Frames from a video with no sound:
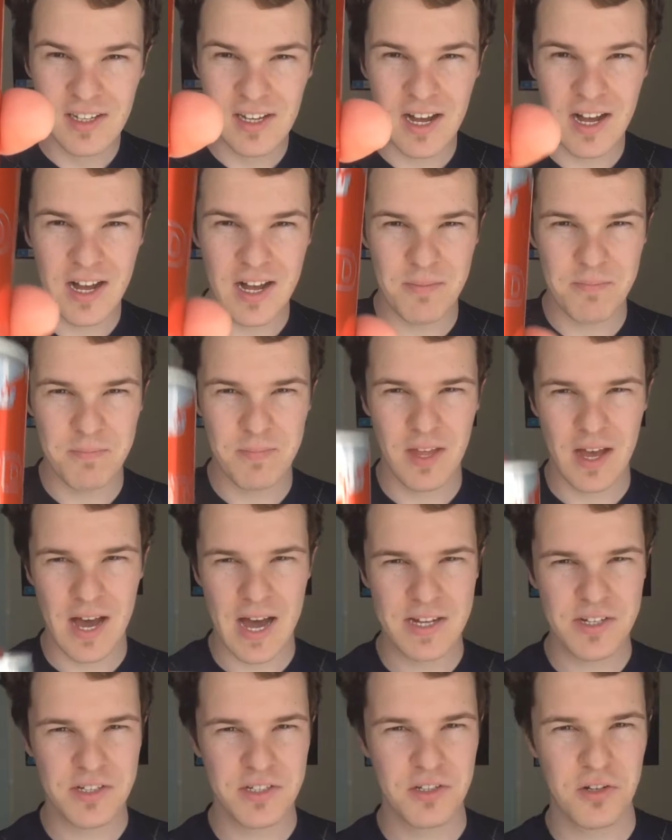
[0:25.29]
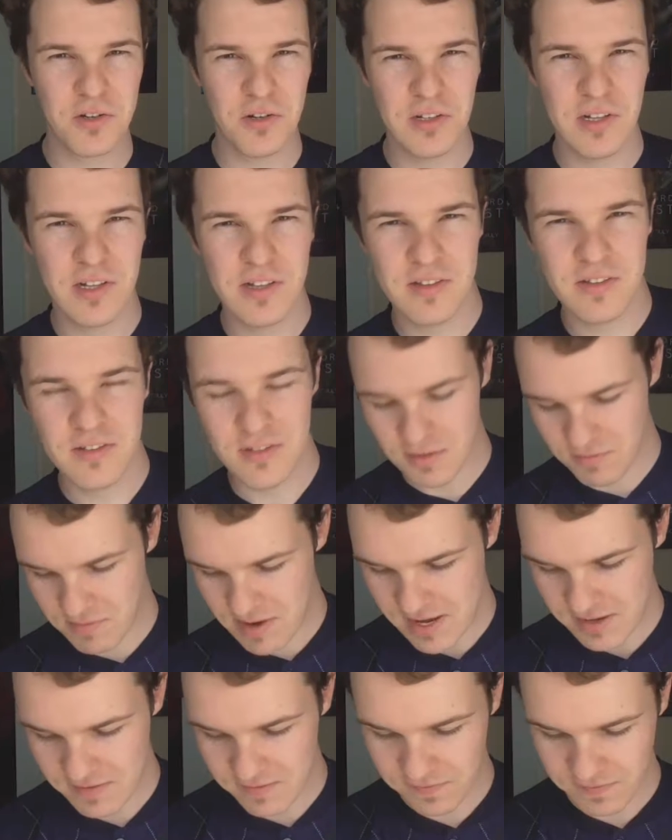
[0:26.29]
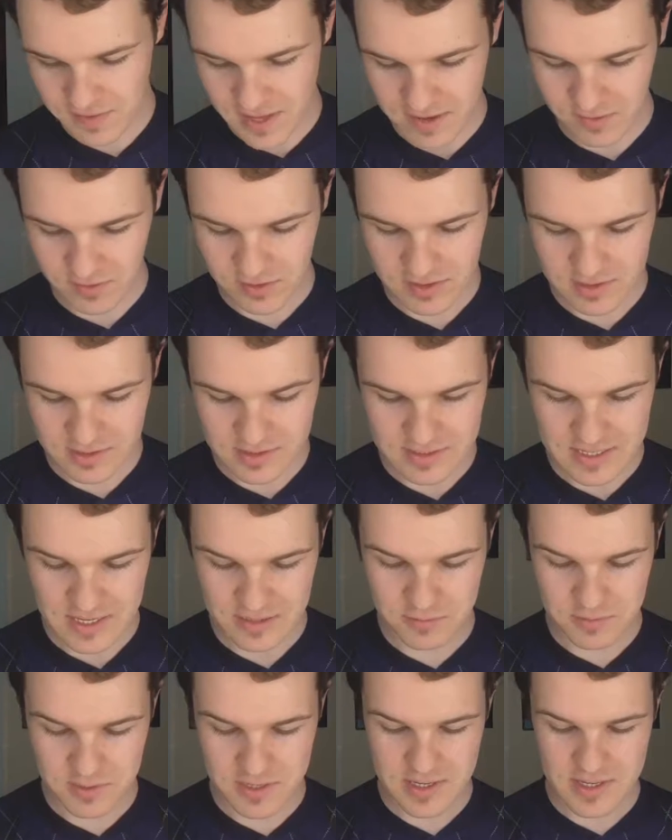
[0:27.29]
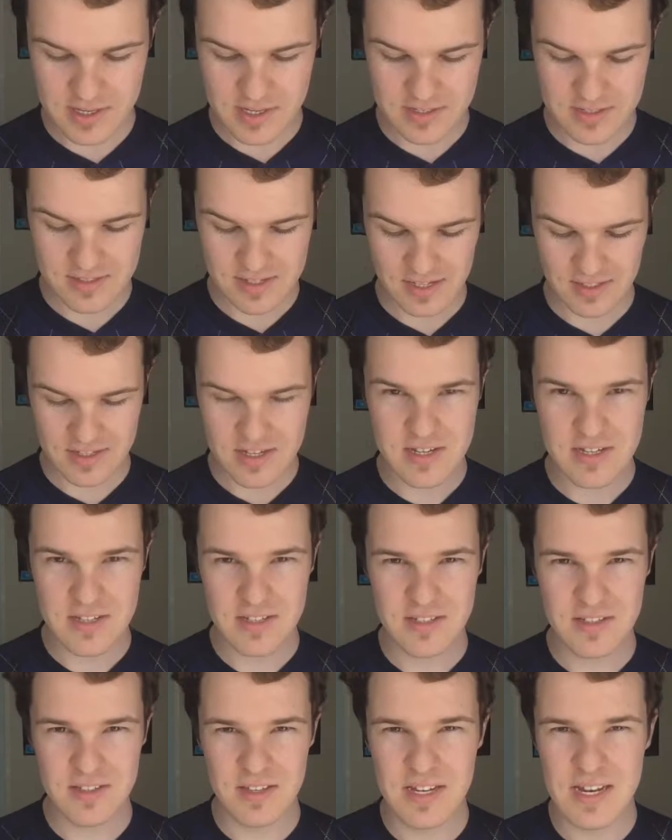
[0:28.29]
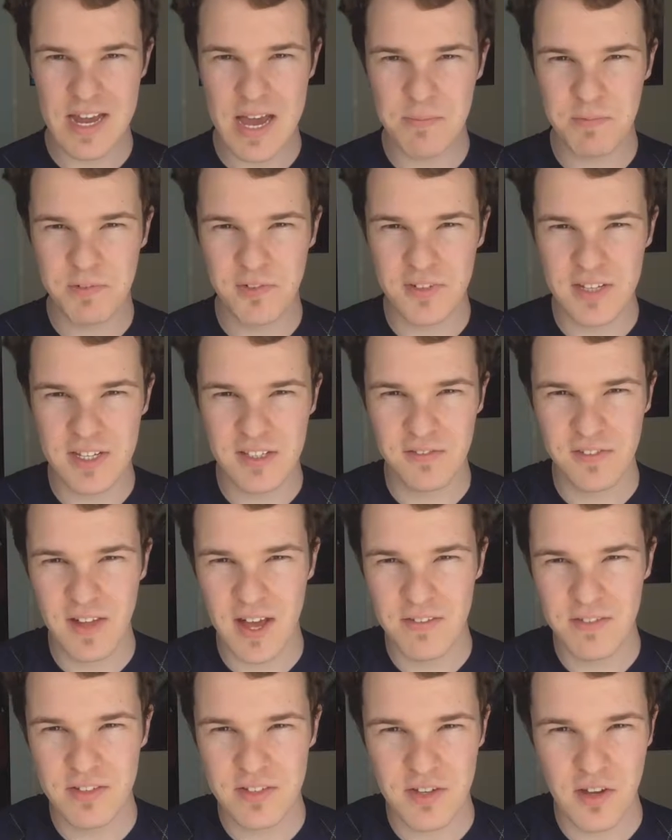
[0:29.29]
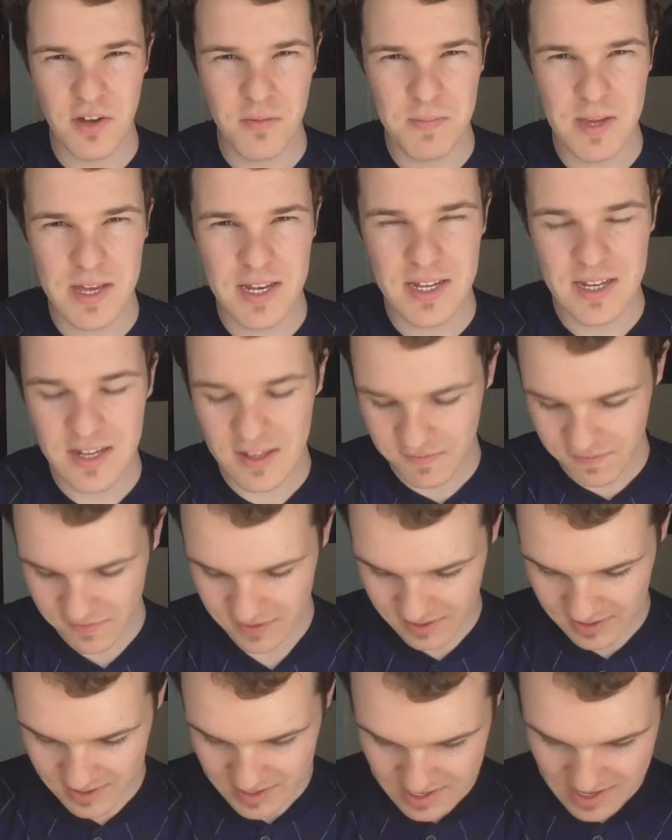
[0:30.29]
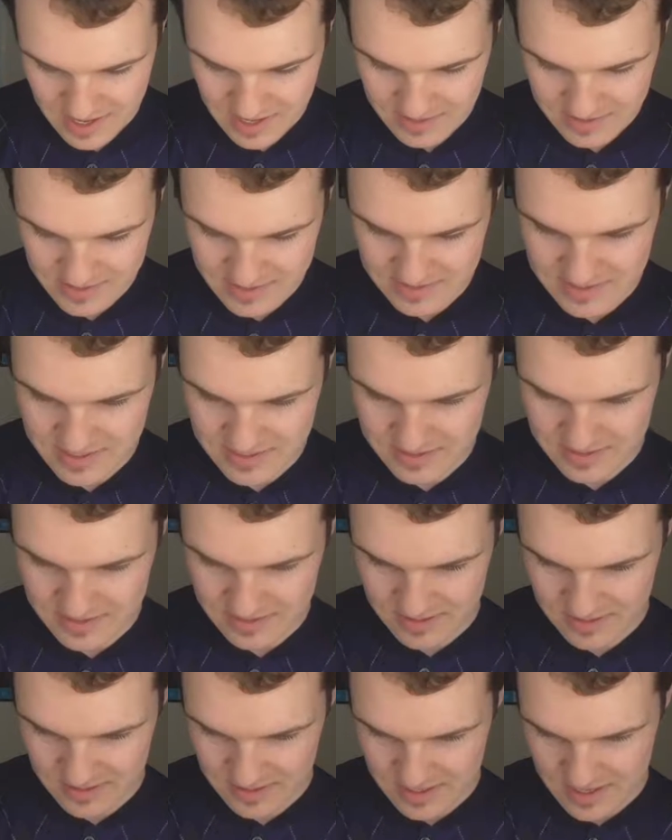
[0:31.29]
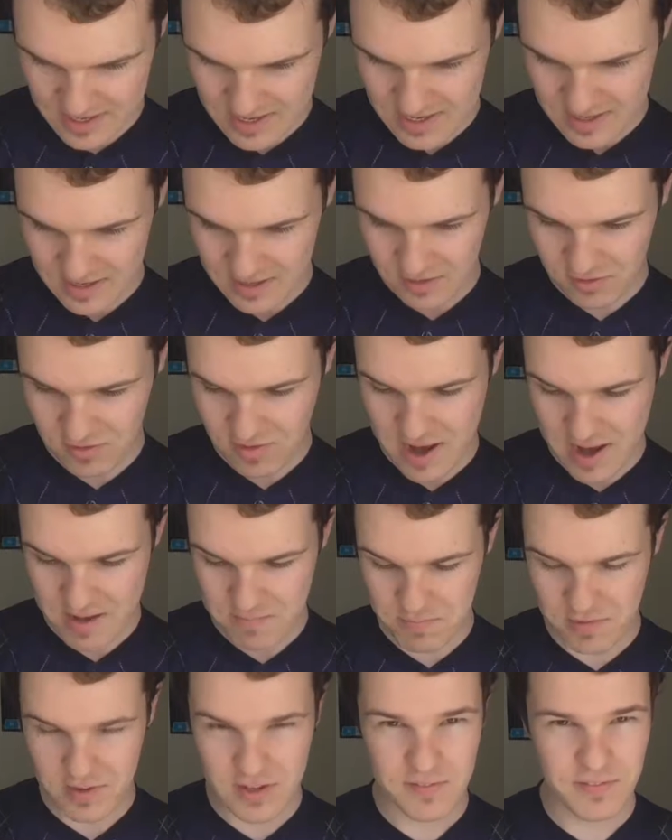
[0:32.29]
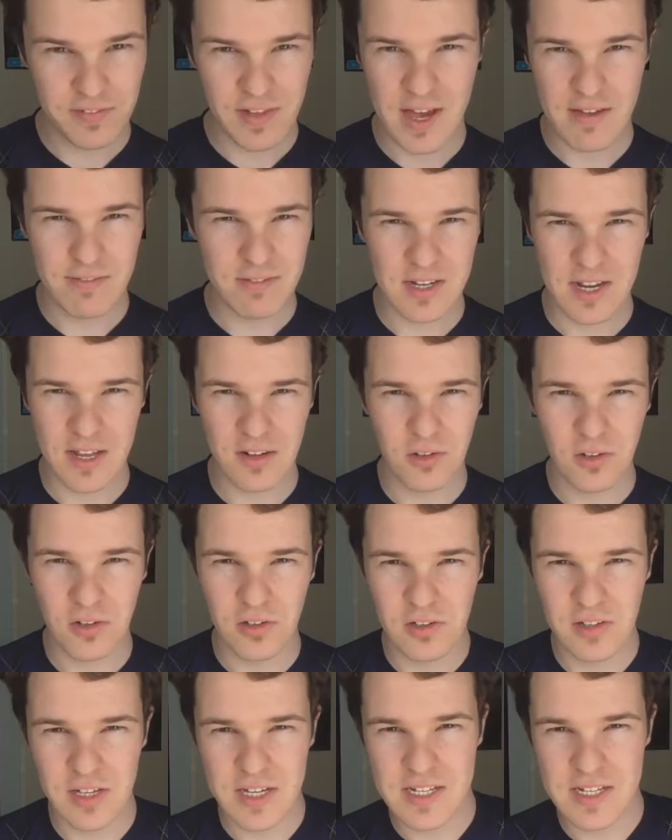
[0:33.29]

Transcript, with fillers: Um, I just call it the red flavor because that's what it is. Like these, the names for these flavors don't mean anything. This isn't cranberry flavored at all.